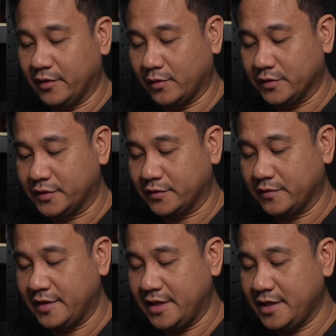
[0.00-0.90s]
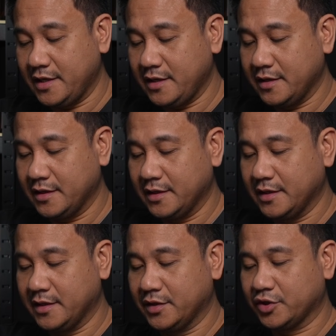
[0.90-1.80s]
also the
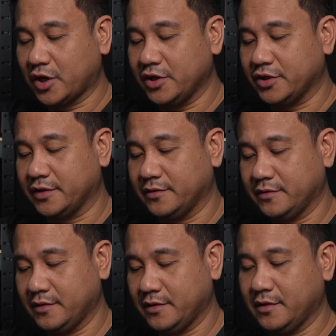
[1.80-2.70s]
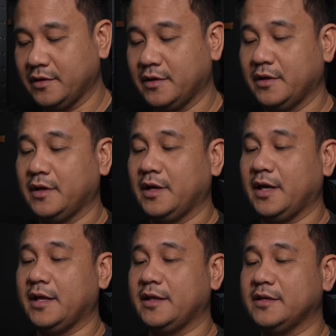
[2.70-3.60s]
charger.
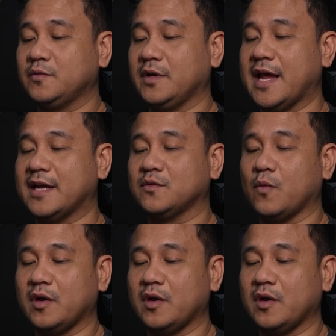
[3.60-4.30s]
And this one has one